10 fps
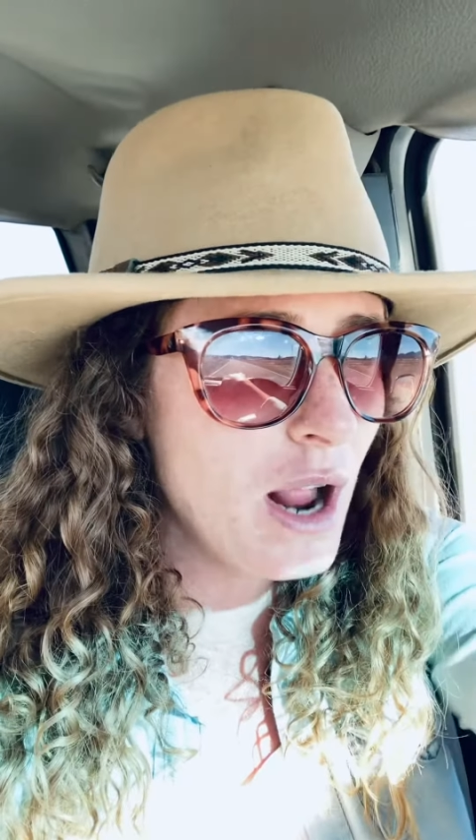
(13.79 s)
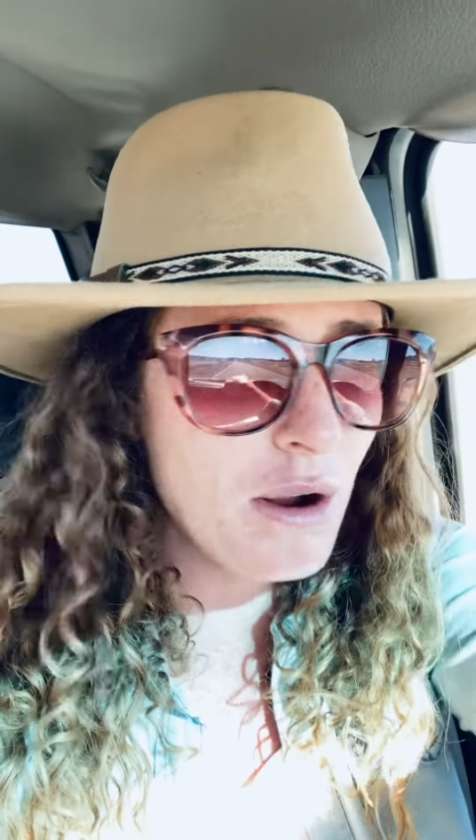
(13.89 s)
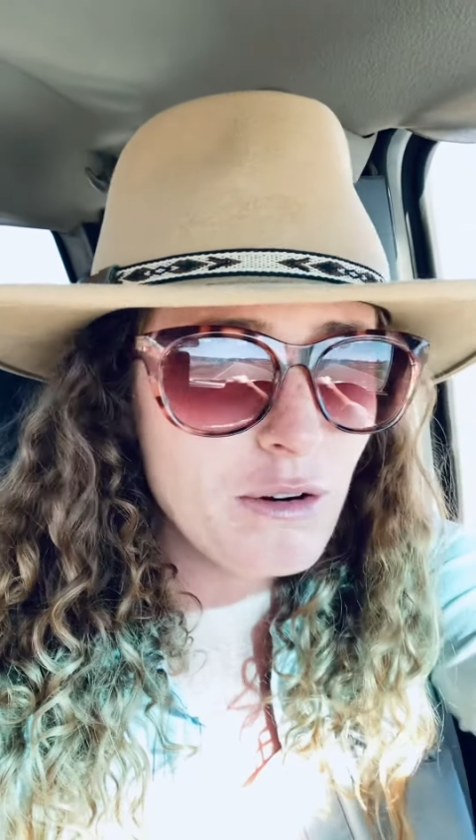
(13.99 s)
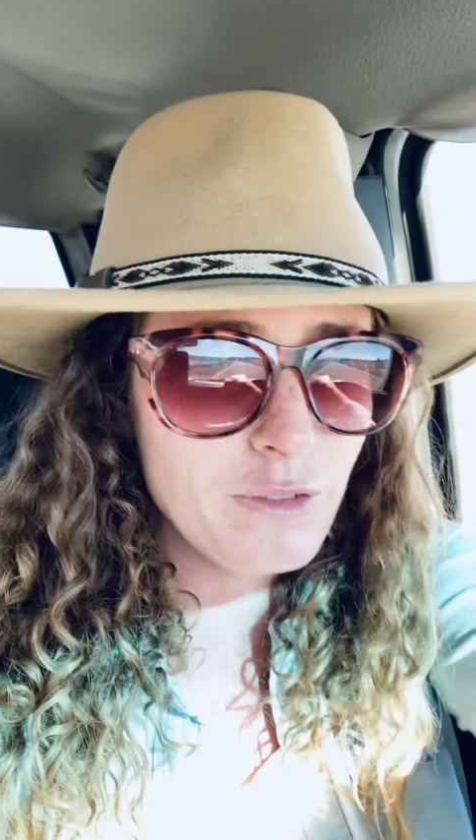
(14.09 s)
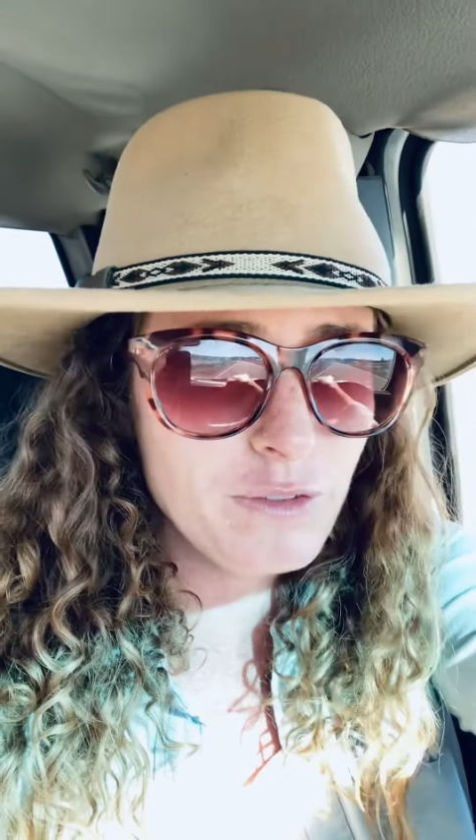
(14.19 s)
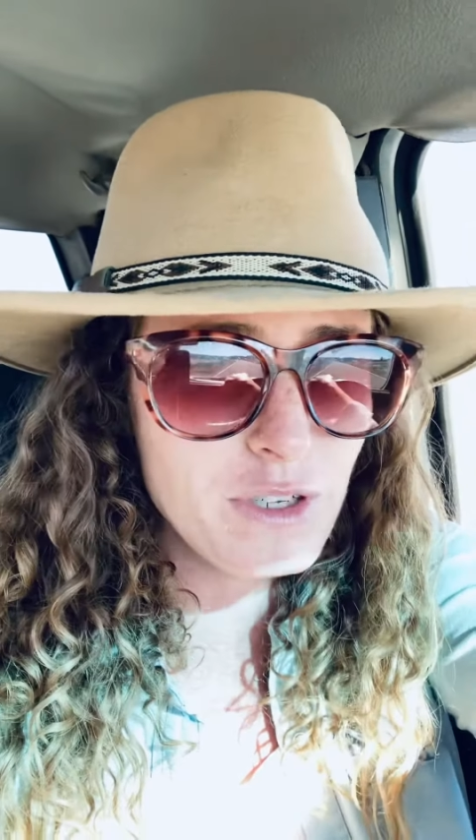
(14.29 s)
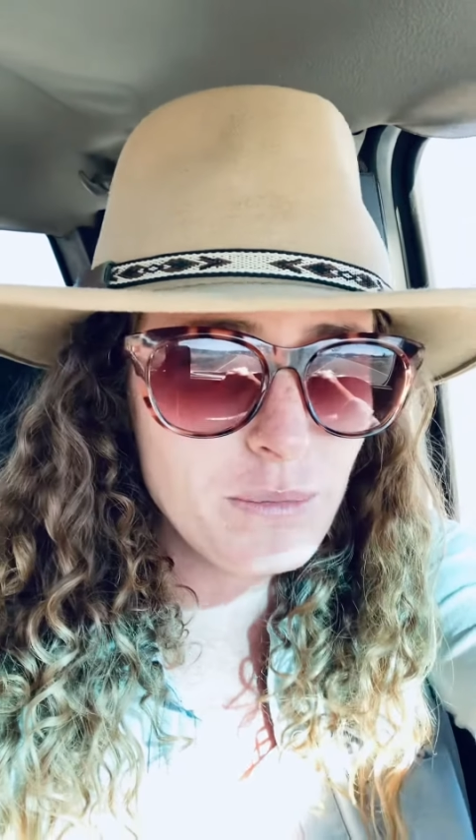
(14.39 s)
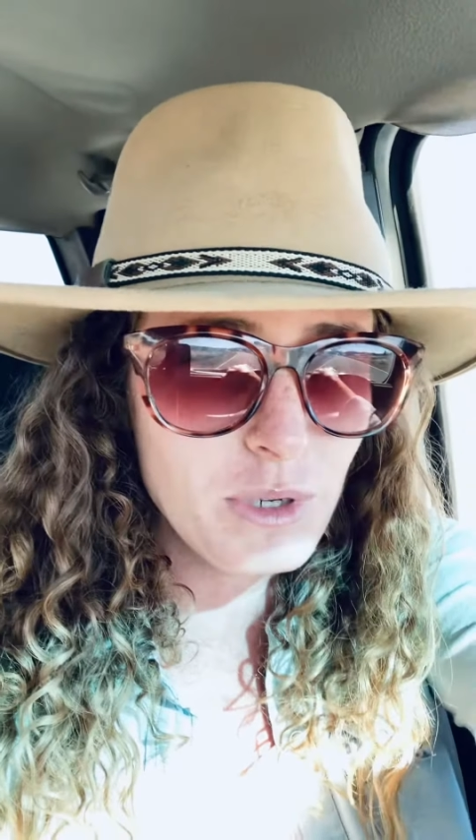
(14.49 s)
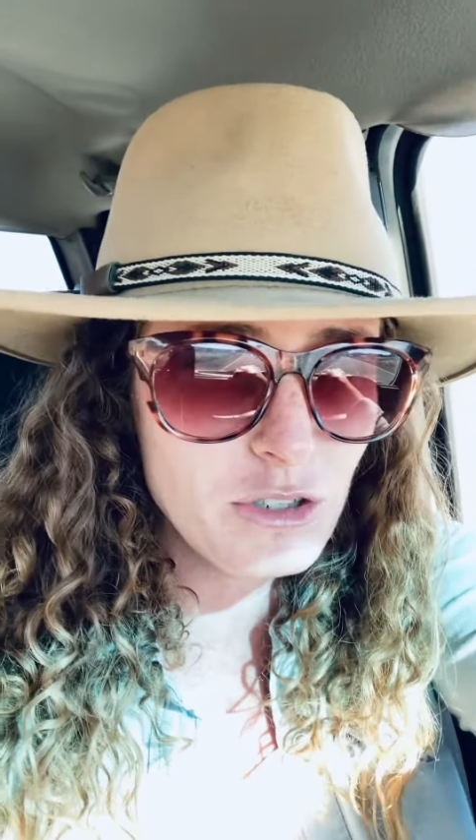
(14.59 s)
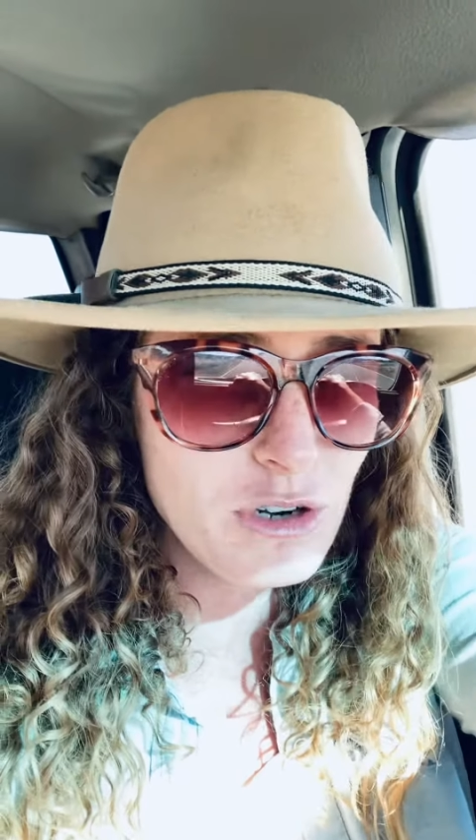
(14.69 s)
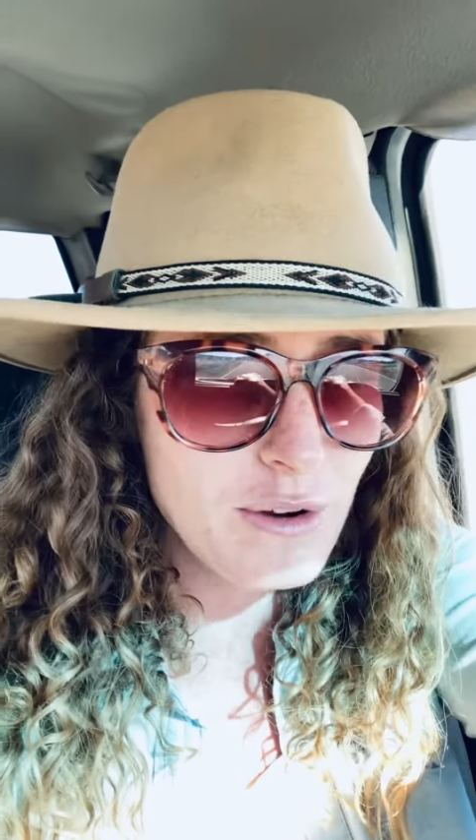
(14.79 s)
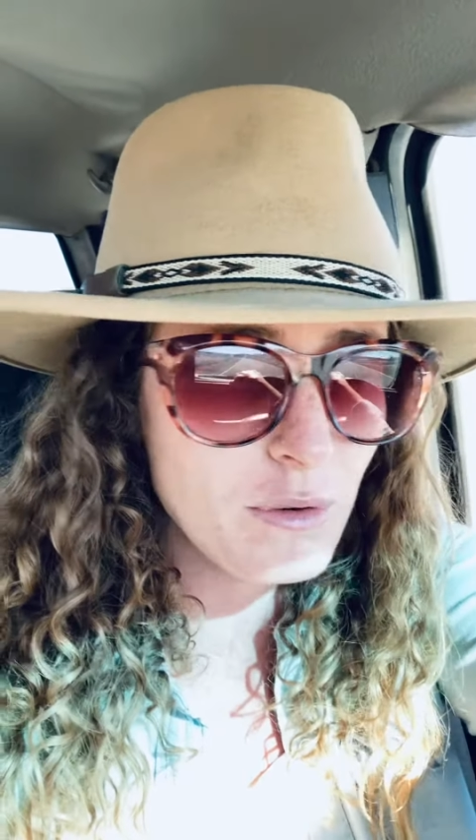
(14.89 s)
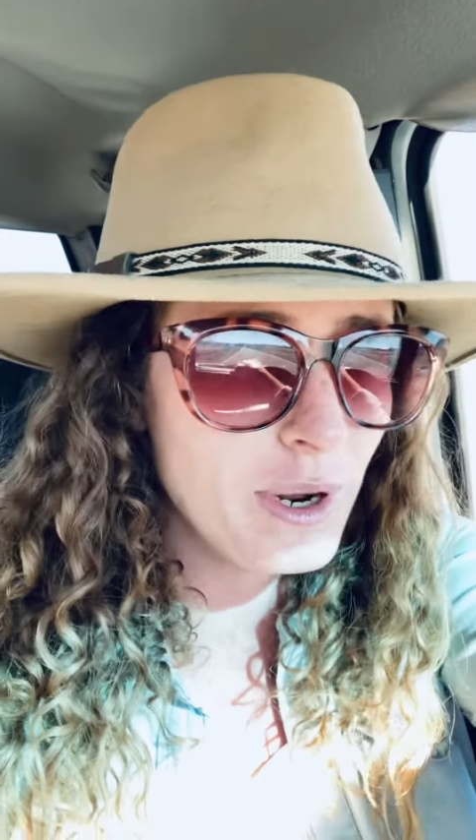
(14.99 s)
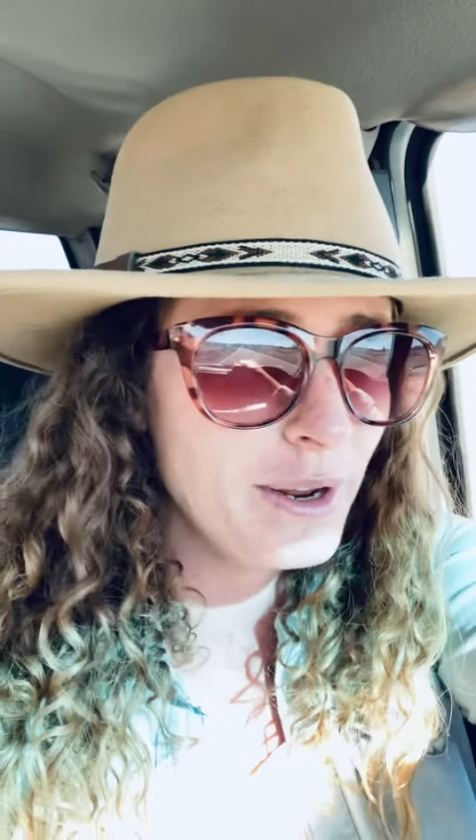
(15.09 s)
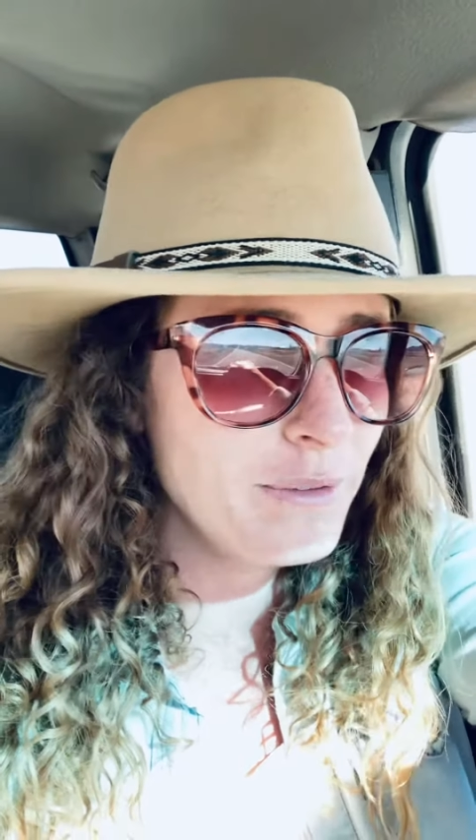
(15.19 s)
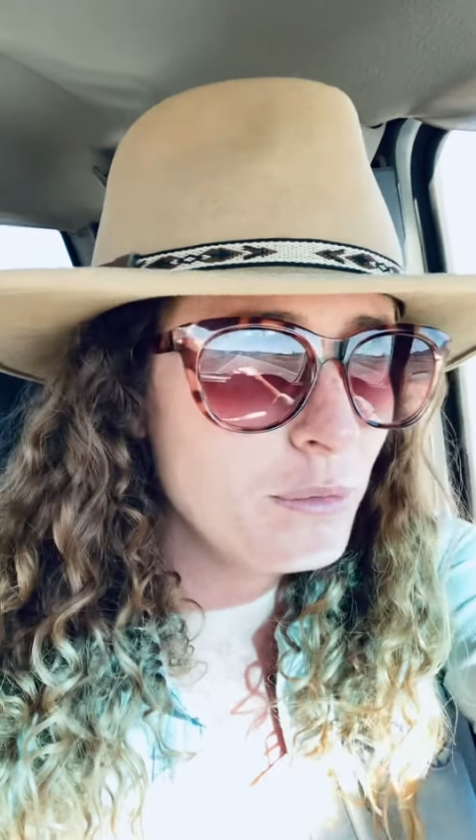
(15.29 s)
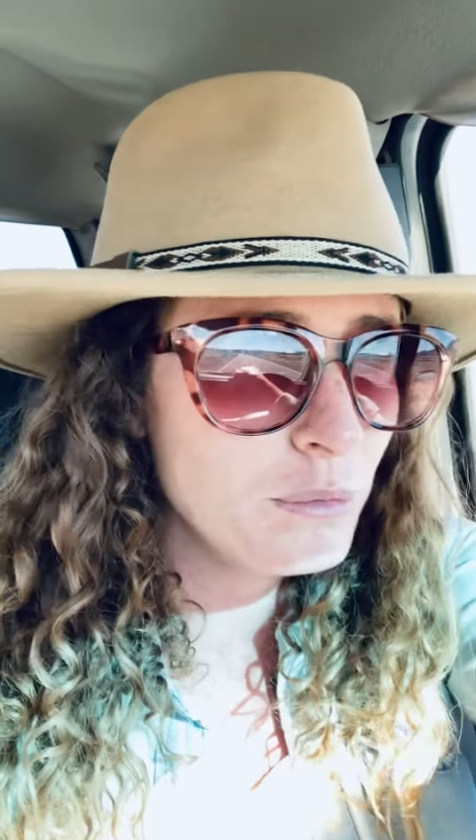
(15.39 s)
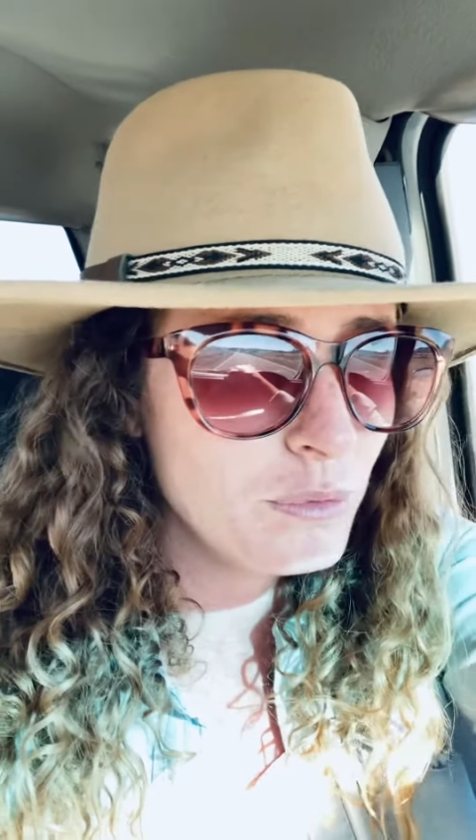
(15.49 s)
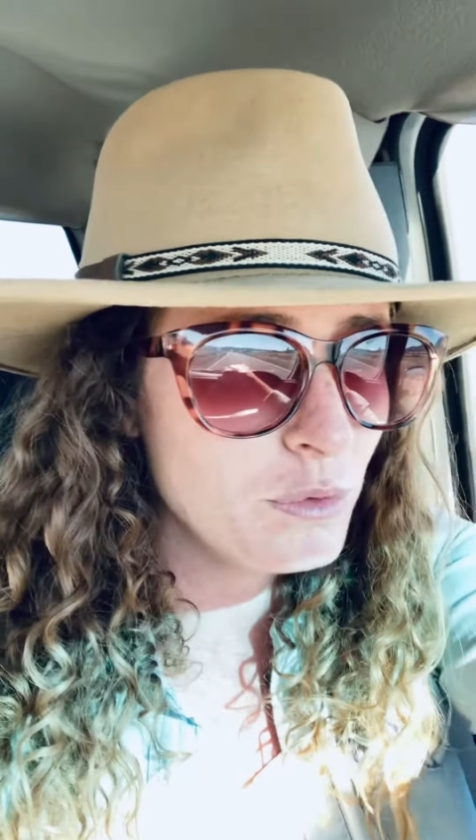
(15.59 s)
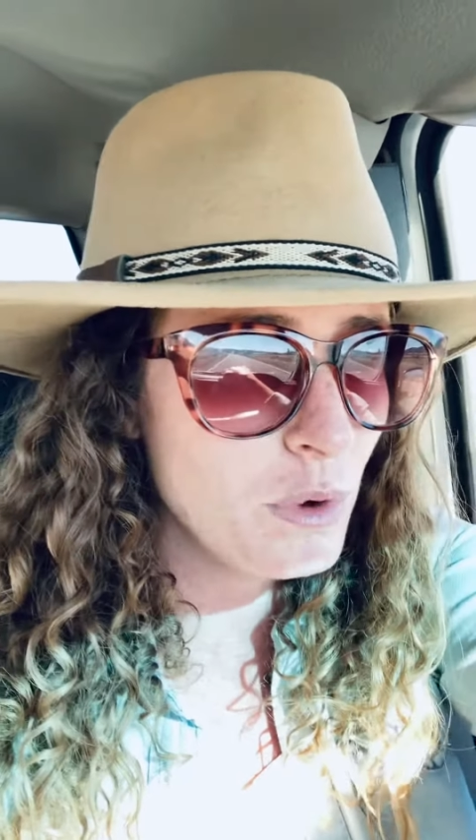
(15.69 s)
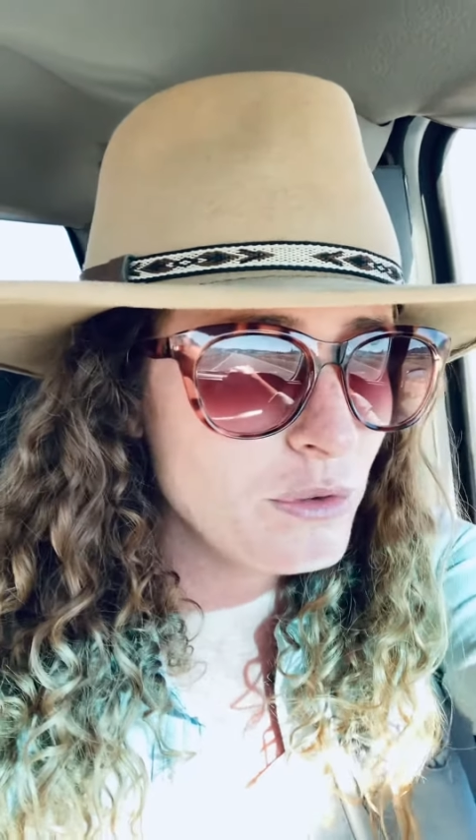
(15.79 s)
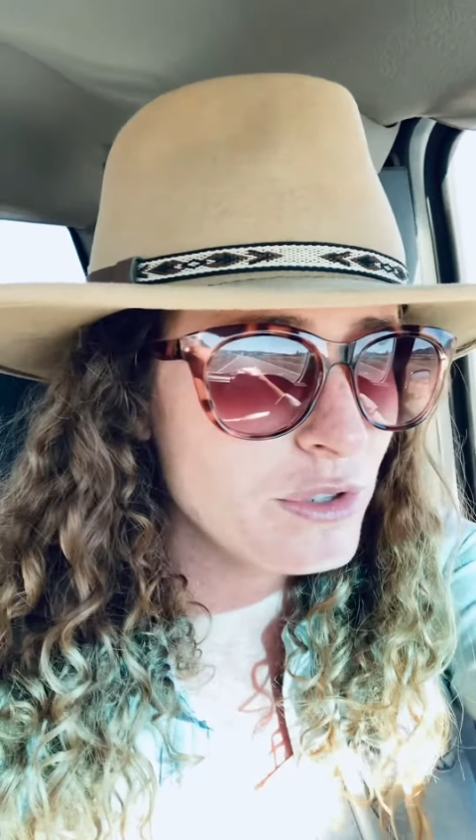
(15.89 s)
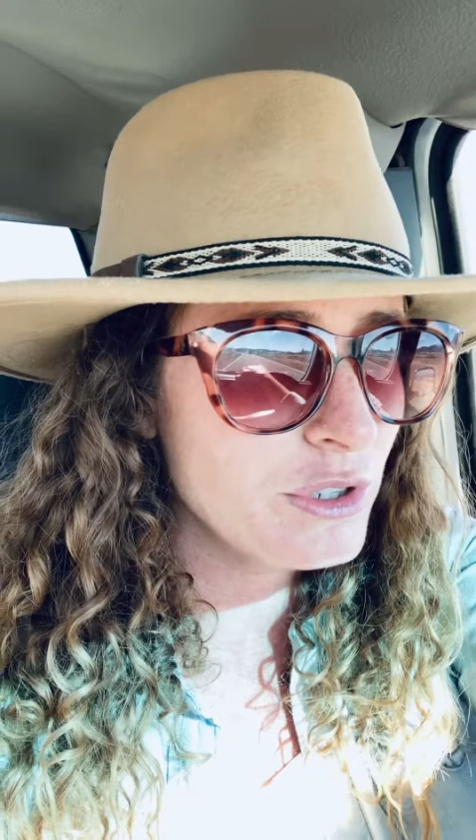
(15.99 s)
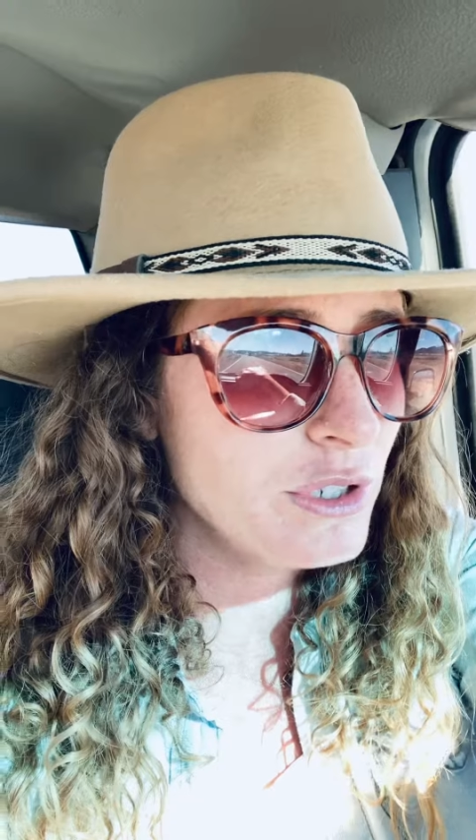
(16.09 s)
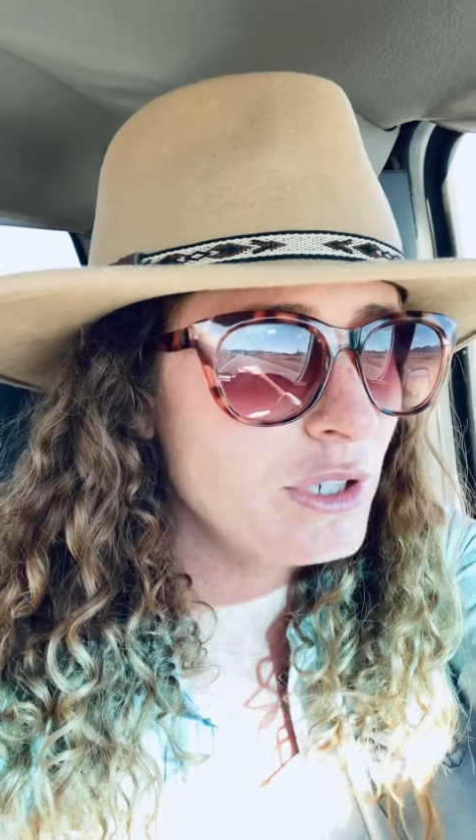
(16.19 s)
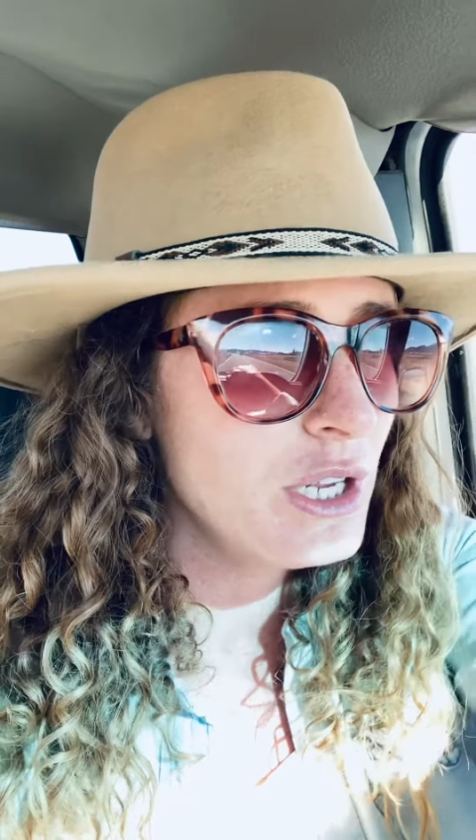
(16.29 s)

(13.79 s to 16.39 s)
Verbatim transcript: hour and fifteen minute drive away. The roads are good.